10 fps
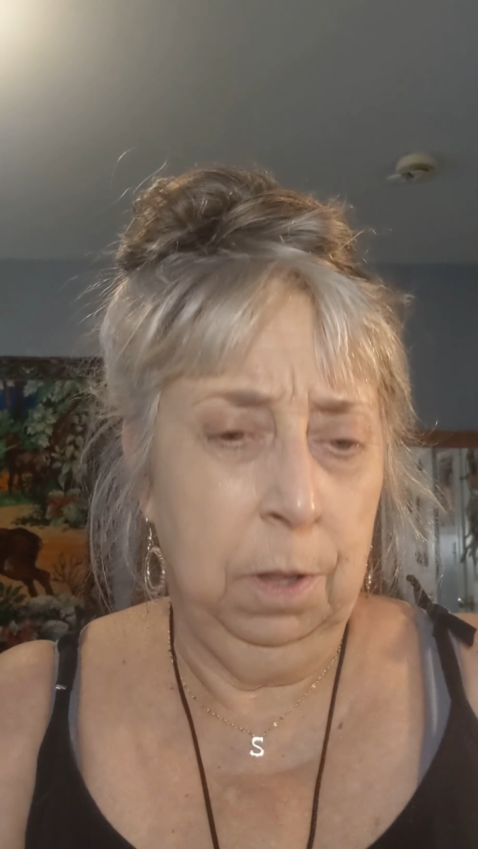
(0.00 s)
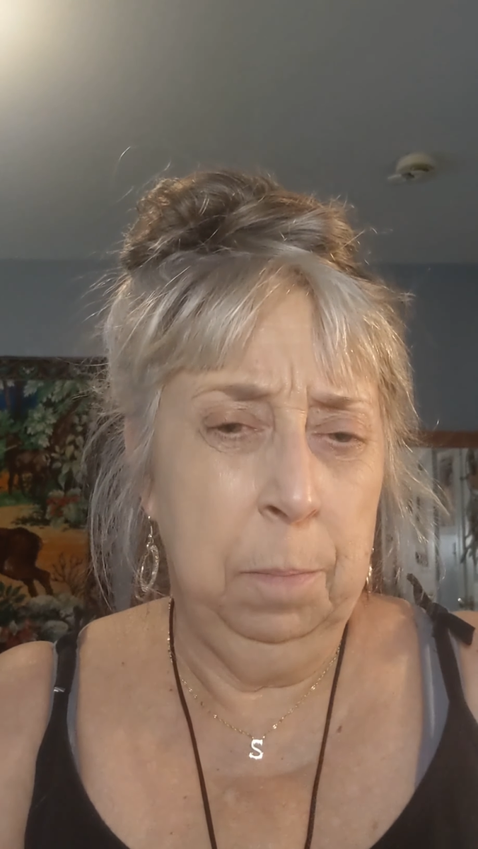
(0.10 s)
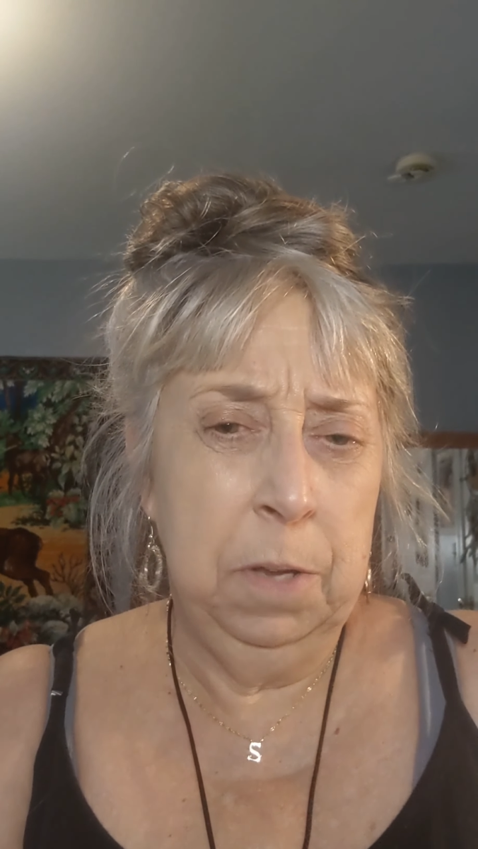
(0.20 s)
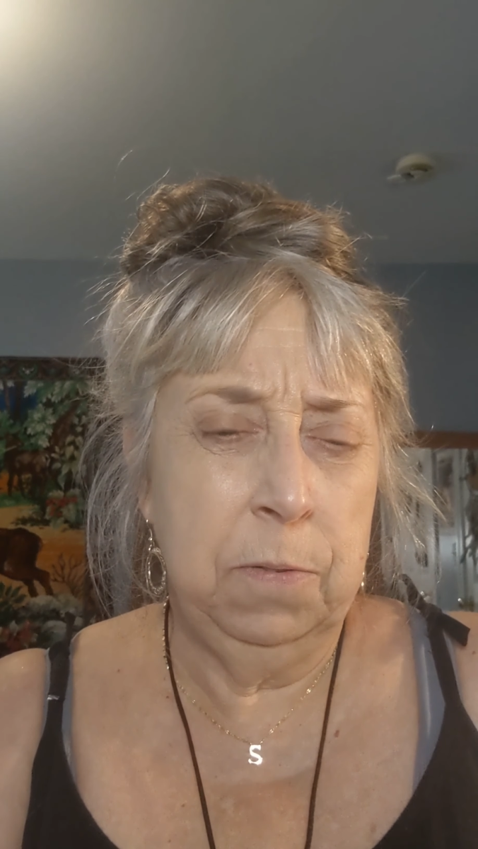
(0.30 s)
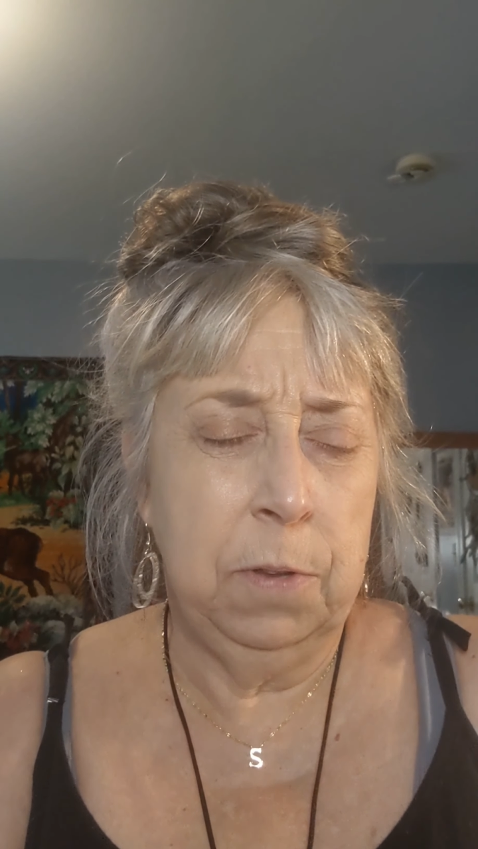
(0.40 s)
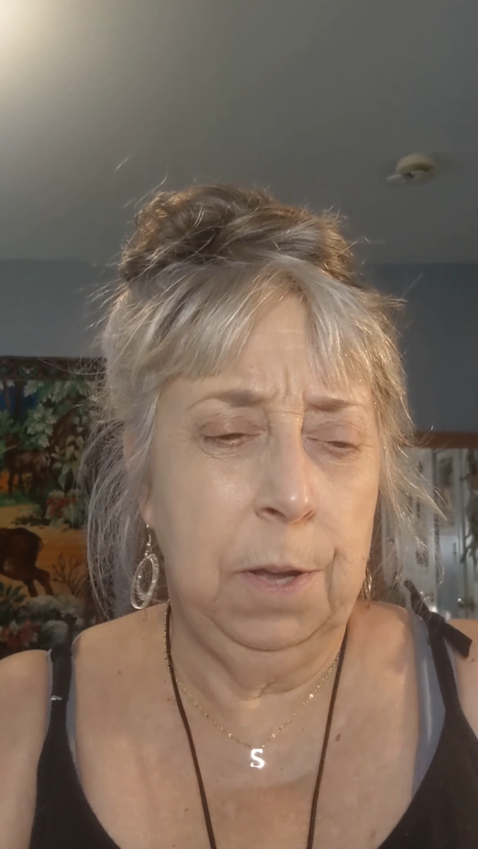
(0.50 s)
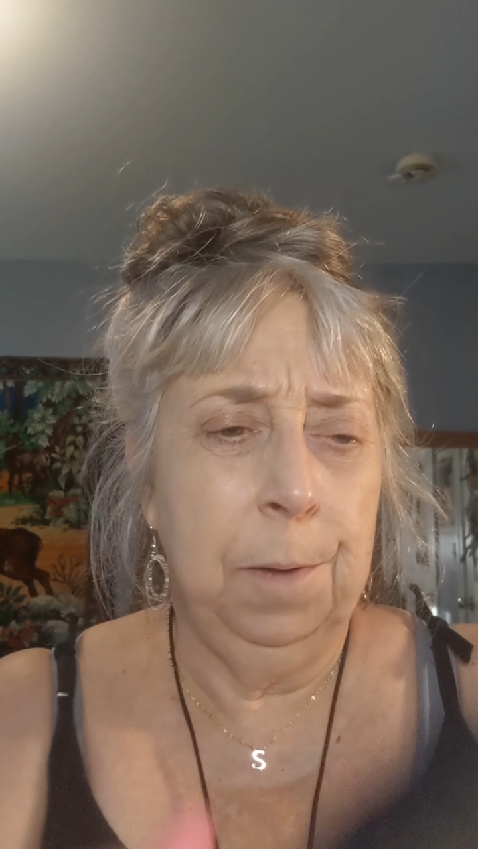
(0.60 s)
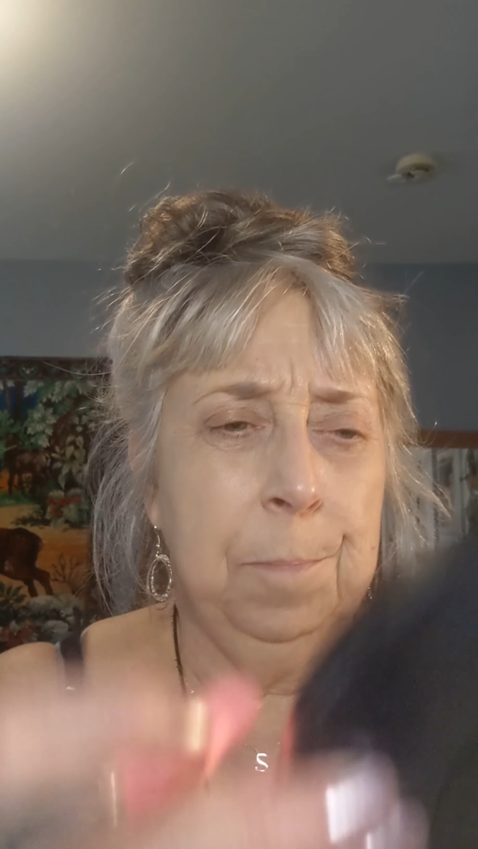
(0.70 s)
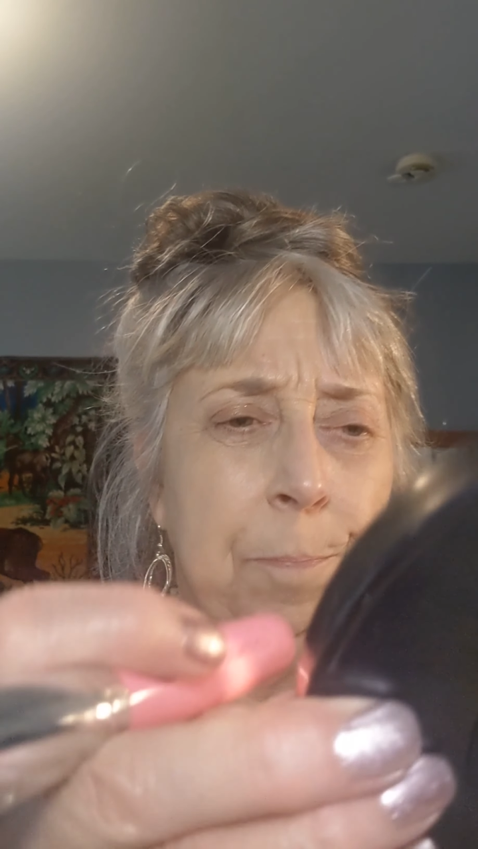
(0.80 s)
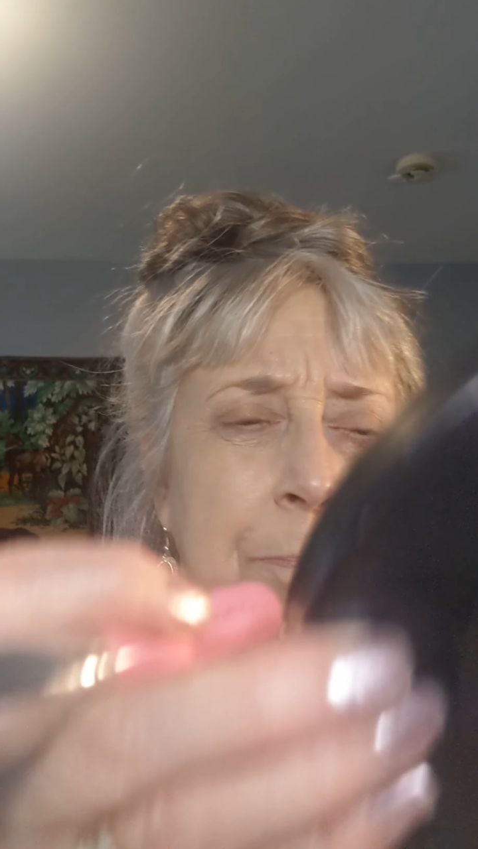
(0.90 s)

Let me see.